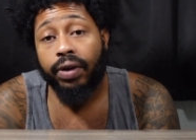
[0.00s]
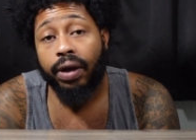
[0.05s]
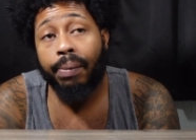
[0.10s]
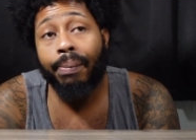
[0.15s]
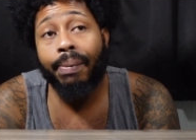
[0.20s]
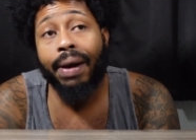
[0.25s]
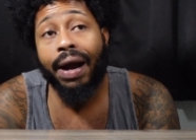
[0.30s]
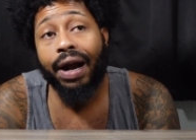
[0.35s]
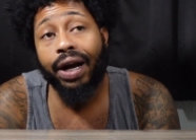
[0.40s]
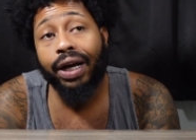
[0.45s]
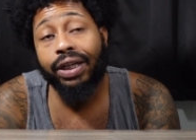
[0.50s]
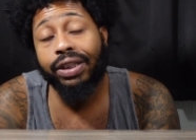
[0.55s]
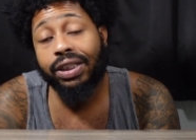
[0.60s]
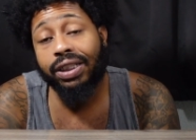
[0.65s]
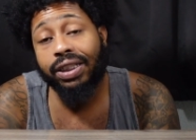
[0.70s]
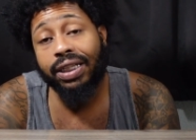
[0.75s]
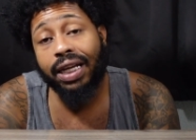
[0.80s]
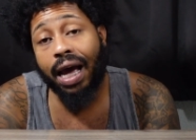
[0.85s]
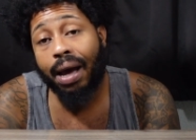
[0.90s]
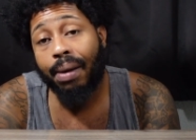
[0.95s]
Marriage
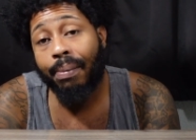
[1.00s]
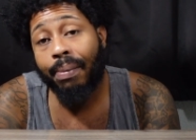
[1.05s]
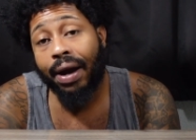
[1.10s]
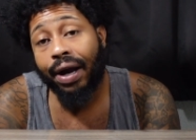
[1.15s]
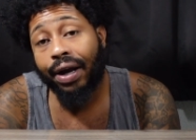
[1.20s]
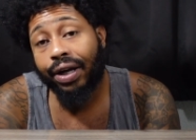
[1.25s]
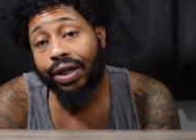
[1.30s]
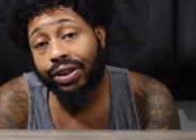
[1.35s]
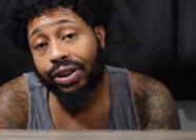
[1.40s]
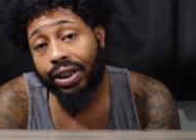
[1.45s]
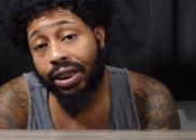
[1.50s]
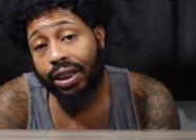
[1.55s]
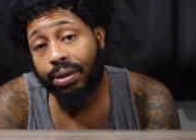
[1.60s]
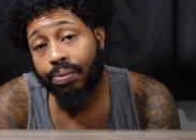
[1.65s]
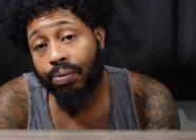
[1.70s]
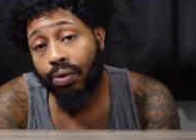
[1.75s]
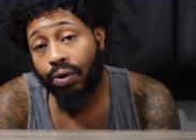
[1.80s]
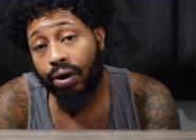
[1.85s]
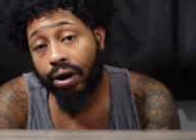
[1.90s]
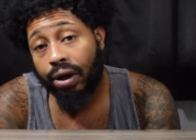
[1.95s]
is not marriage
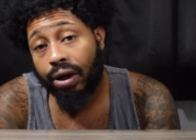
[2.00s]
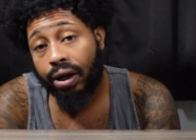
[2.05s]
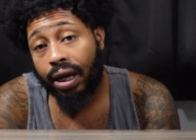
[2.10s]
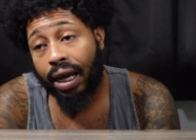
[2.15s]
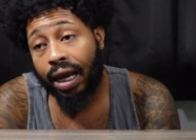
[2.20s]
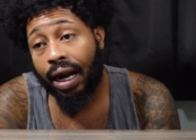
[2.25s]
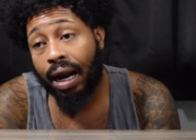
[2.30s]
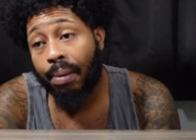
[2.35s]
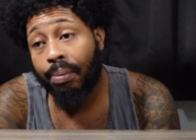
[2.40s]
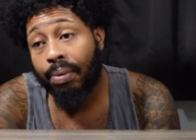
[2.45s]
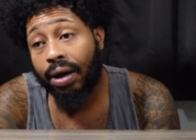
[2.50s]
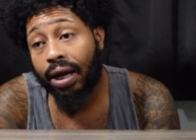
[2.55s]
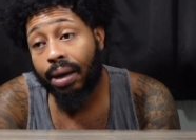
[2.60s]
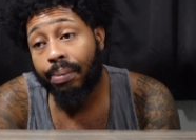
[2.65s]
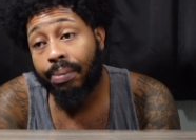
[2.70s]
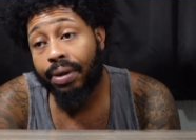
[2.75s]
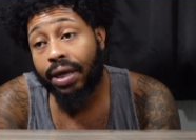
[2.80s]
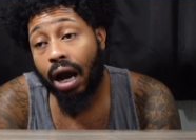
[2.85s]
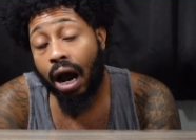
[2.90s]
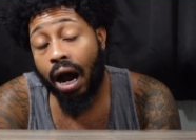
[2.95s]
anymore. And I'm going
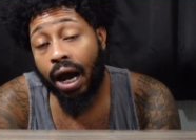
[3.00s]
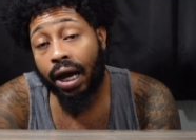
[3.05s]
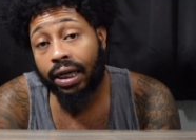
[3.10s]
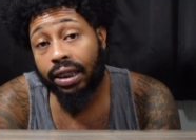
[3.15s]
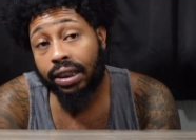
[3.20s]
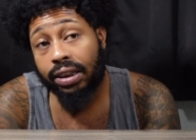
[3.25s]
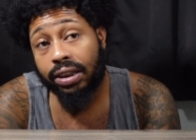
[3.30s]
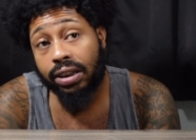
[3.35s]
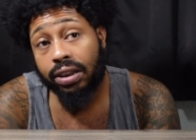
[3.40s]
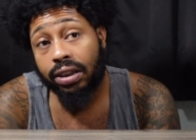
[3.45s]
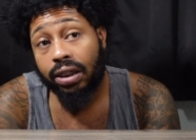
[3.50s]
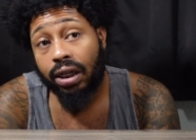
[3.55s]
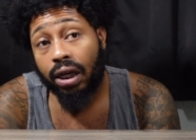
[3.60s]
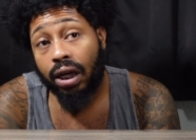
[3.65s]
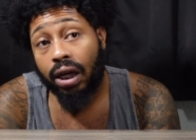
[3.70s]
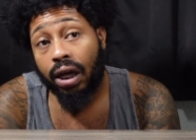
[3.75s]
to be honest.